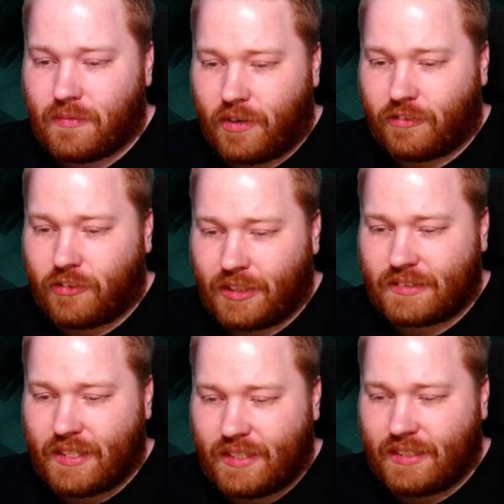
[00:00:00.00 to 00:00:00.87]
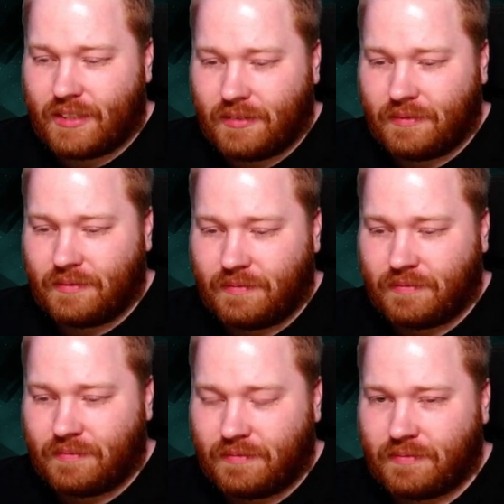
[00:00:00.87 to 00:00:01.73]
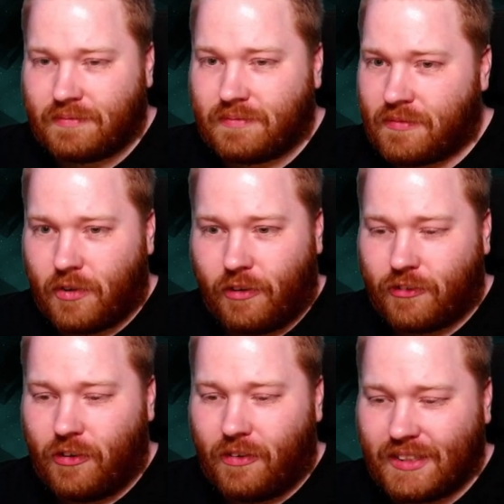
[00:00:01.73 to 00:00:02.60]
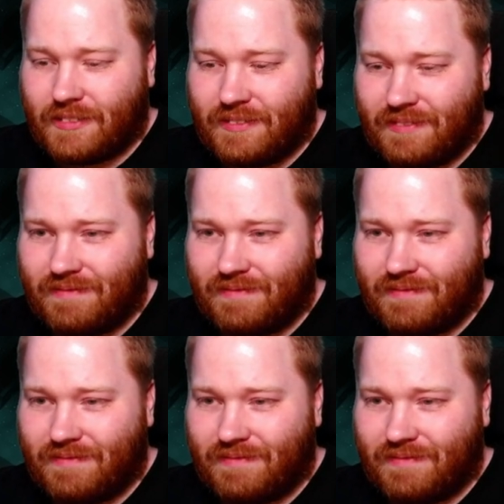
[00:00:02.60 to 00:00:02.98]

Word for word: Of course they did. Of course.